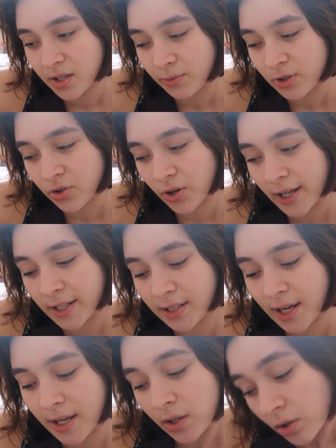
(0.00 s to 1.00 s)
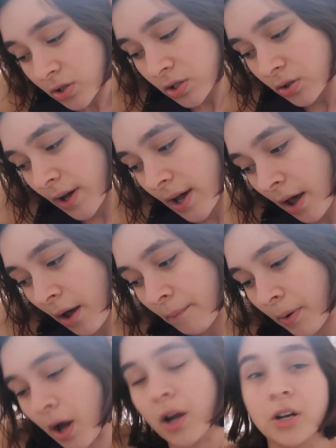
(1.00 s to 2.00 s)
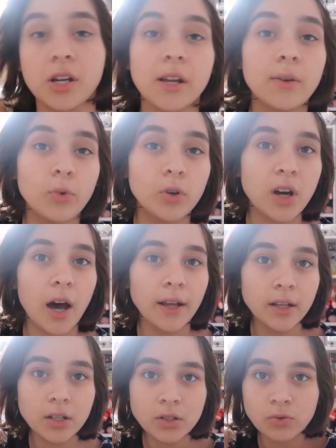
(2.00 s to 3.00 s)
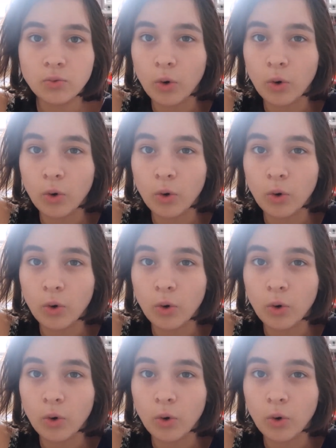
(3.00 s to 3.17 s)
she was trying to get used to it, but she would kind of just